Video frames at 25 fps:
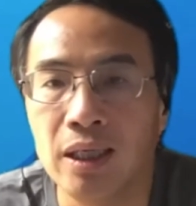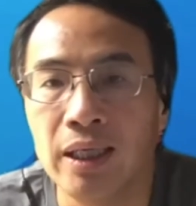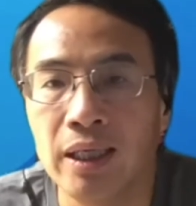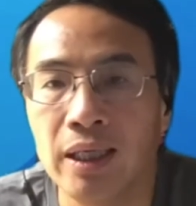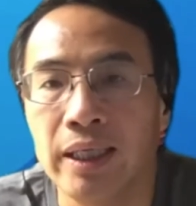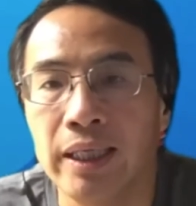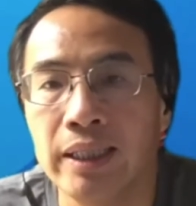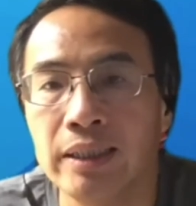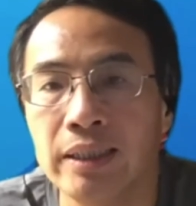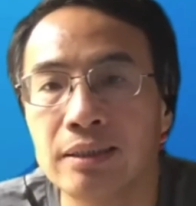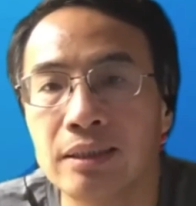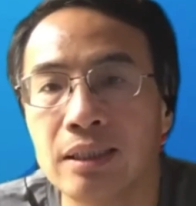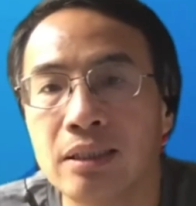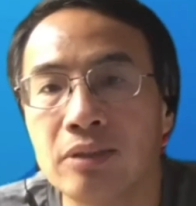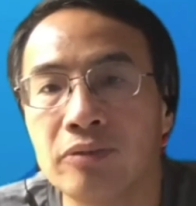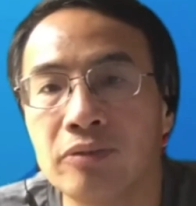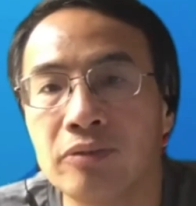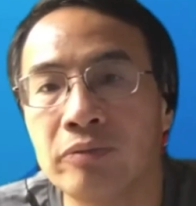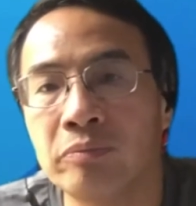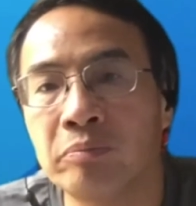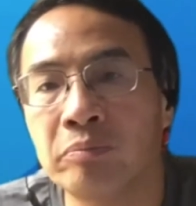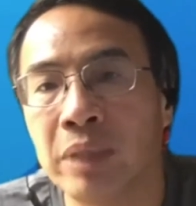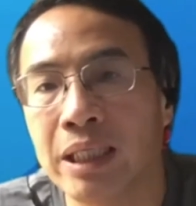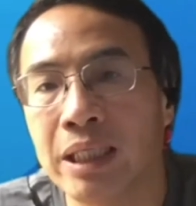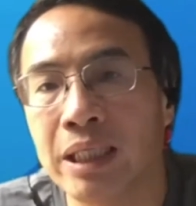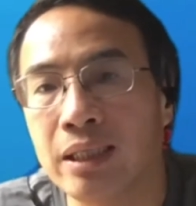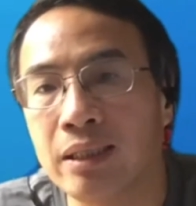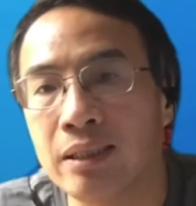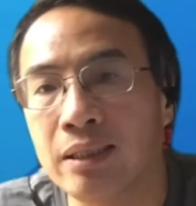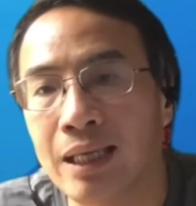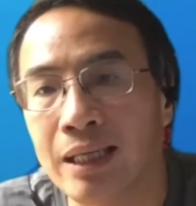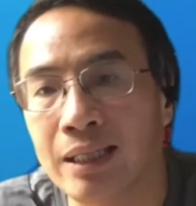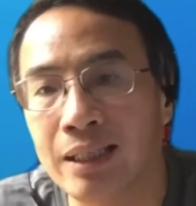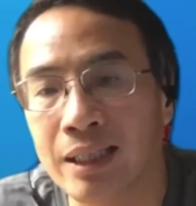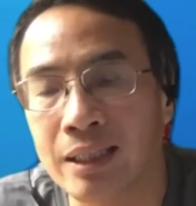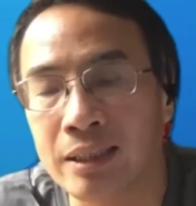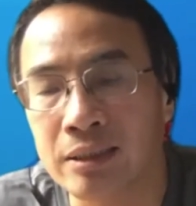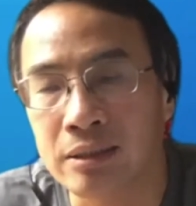Instead of making that
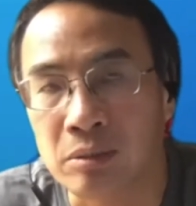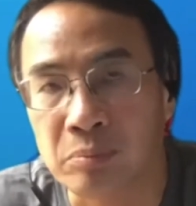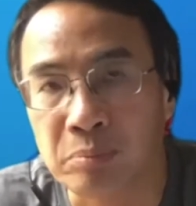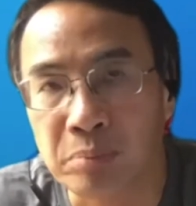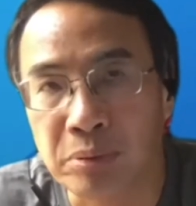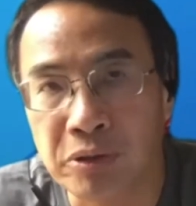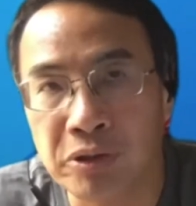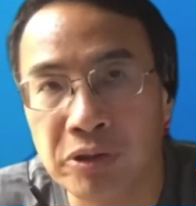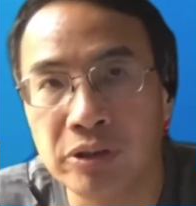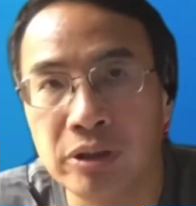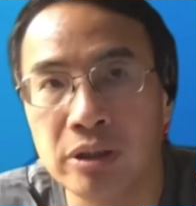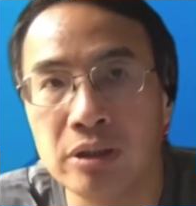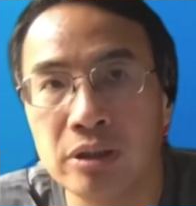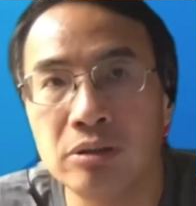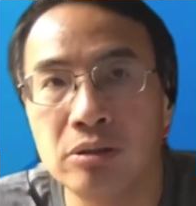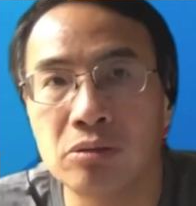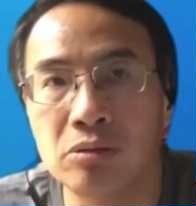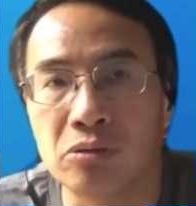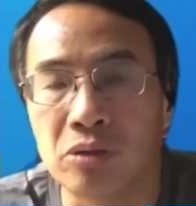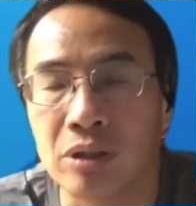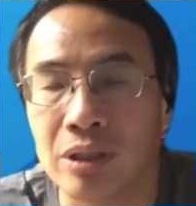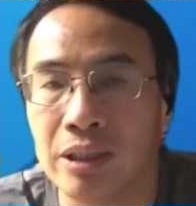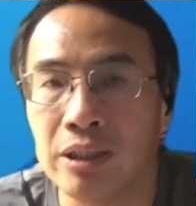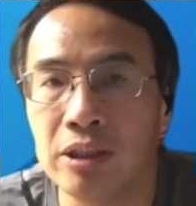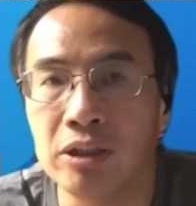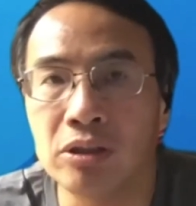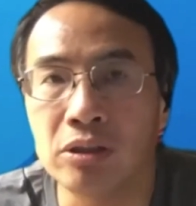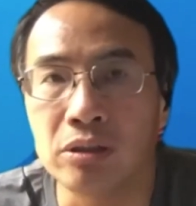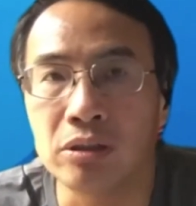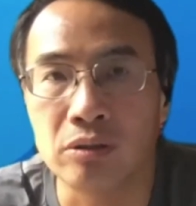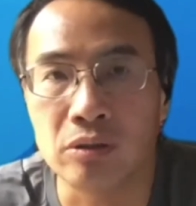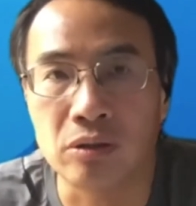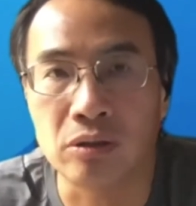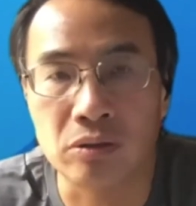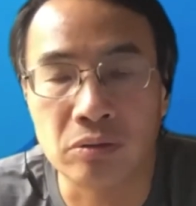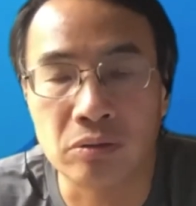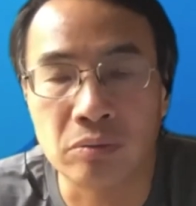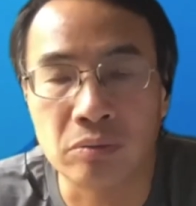as a procedure
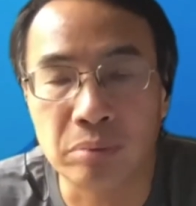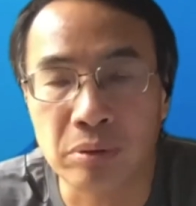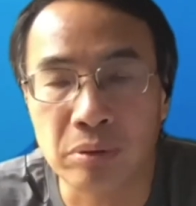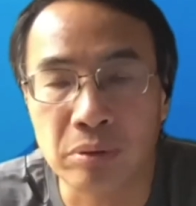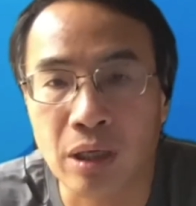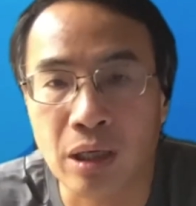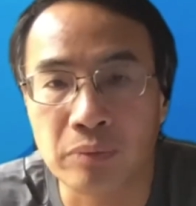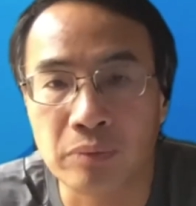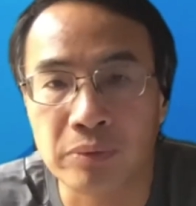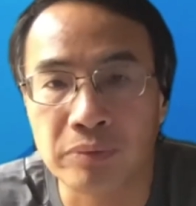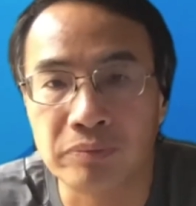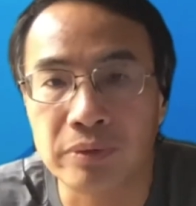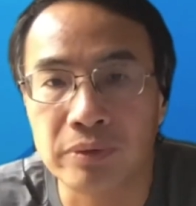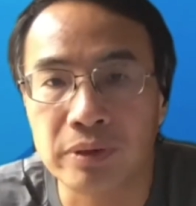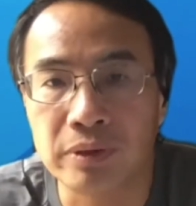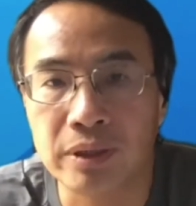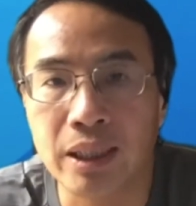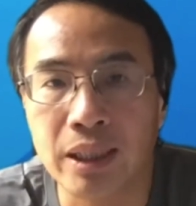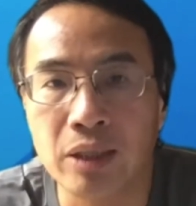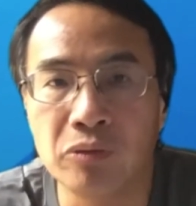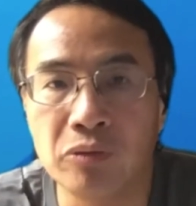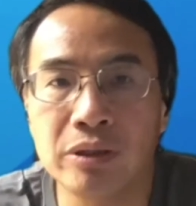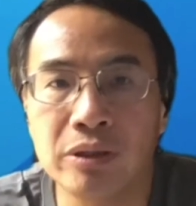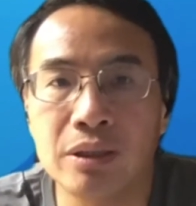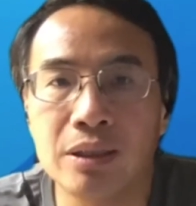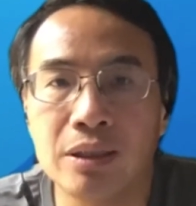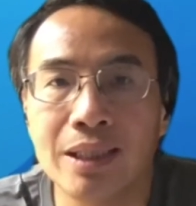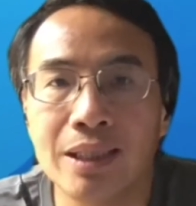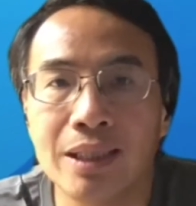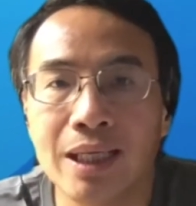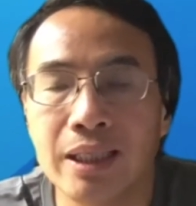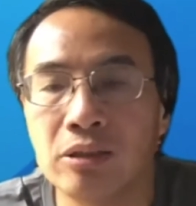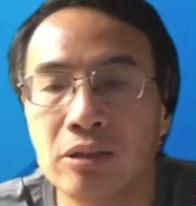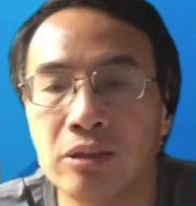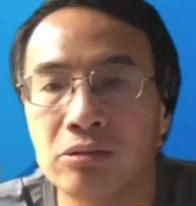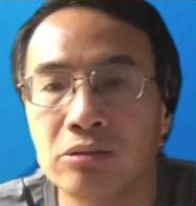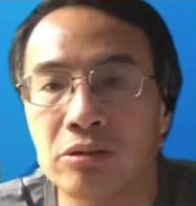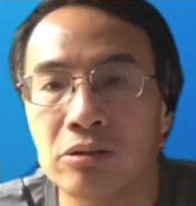relational problem, can we turn that
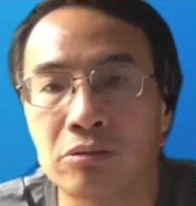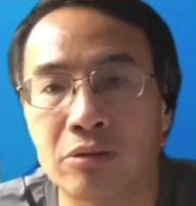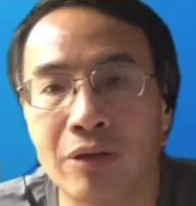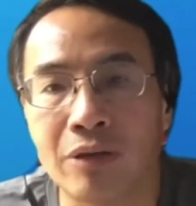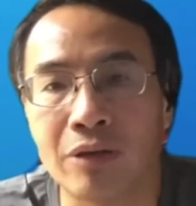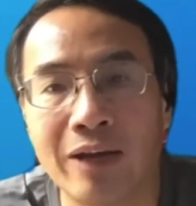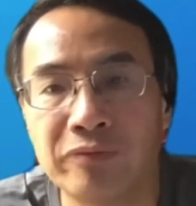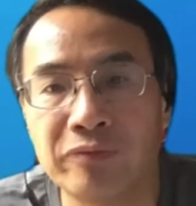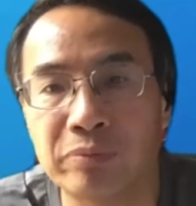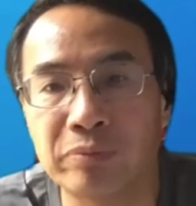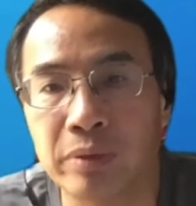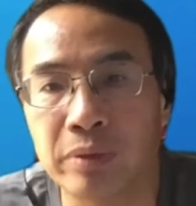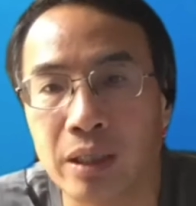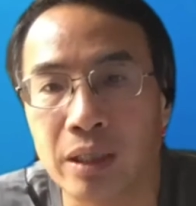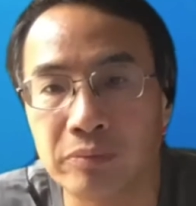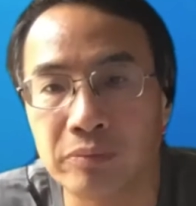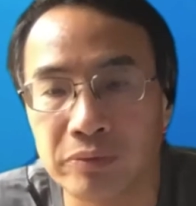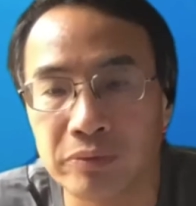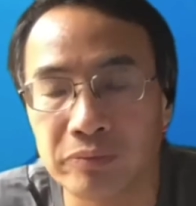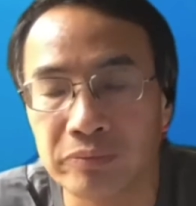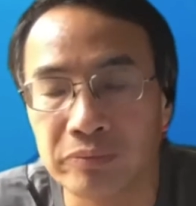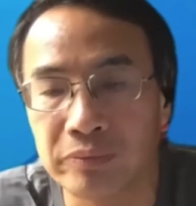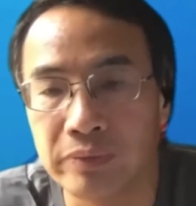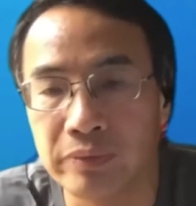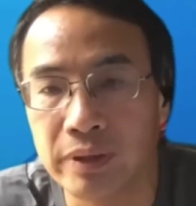into a graph problem?